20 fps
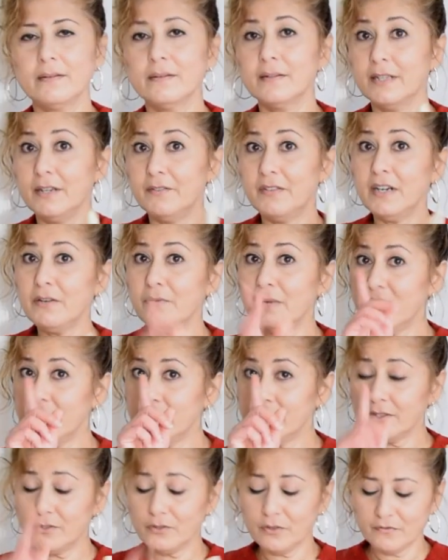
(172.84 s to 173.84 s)
give it a
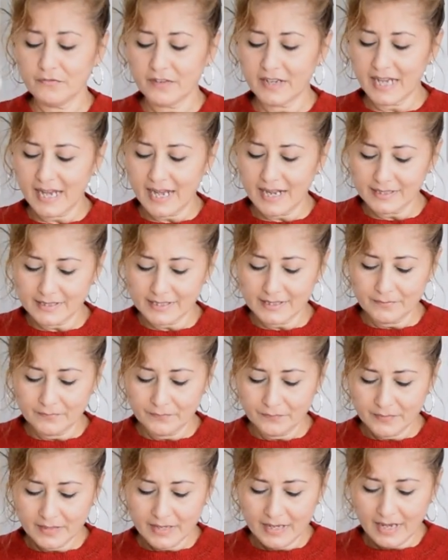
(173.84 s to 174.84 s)
rinse, don't forget.
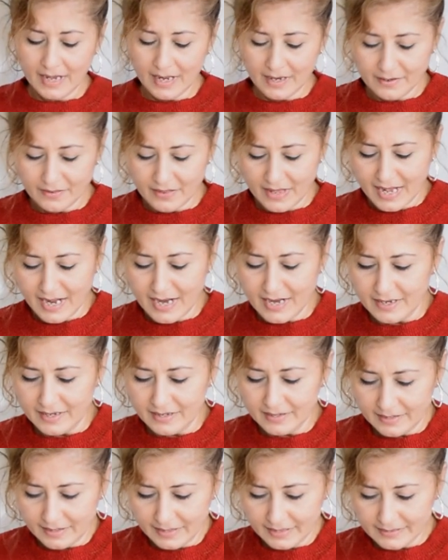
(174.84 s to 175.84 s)
And then,